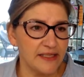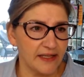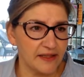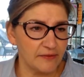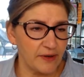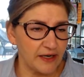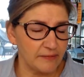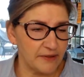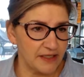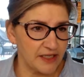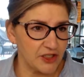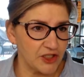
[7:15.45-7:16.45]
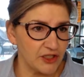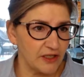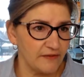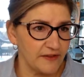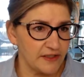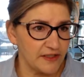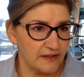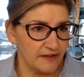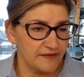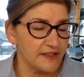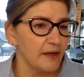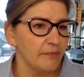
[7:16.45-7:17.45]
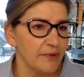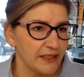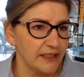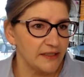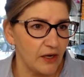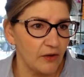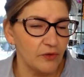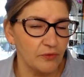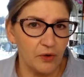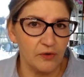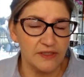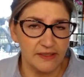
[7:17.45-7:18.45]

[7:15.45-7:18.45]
at the recommendation of somebody down the road.